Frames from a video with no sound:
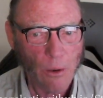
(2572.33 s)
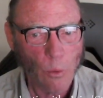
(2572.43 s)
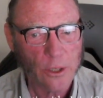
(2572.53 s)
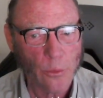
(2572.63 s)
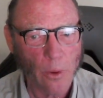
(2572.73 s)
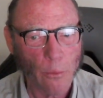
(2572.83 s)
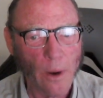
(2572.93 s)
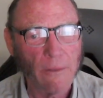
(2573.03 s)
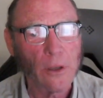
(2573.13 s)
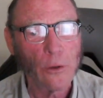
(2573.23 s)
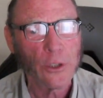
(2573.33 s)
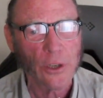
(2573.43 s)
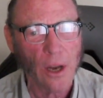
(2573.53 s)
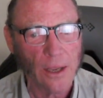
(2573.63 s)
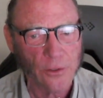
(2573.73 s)
which will
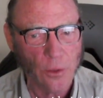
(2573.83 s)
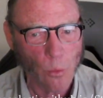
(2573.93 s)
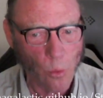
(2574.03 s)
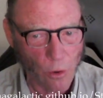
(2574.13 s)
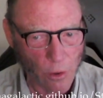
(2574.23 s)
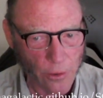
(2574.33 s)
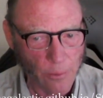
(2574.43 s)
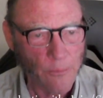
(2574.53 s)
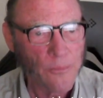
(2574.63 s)
revolutionize the world.